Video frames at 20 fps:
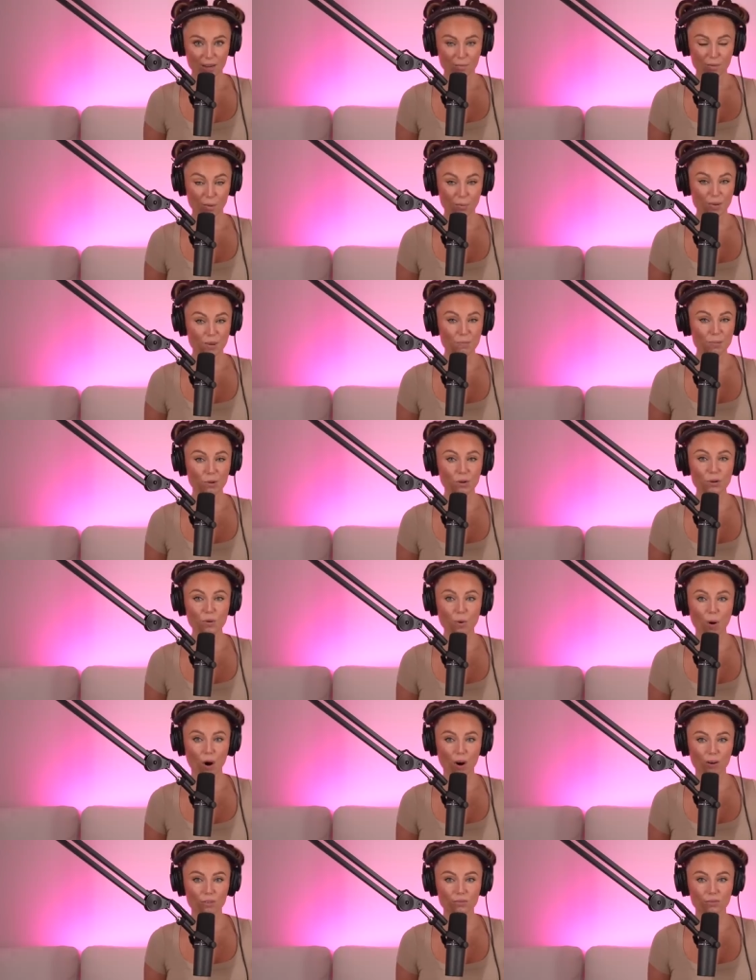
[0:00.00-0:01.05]
But people who
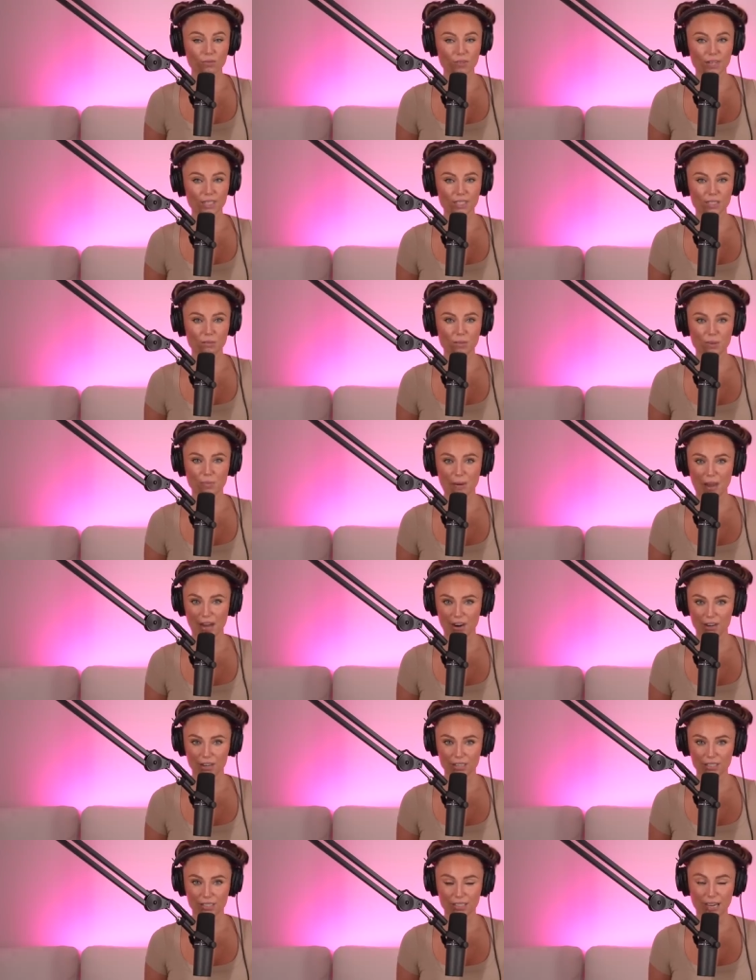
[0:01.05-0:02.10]
aren't fit to be
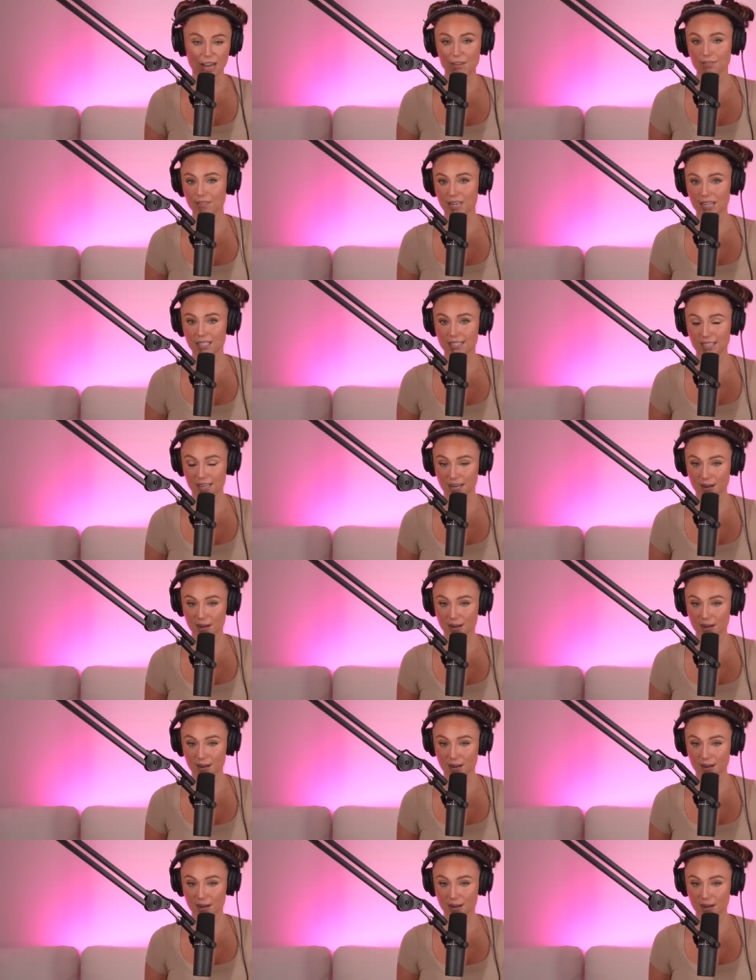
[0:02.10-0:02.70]
parents have kids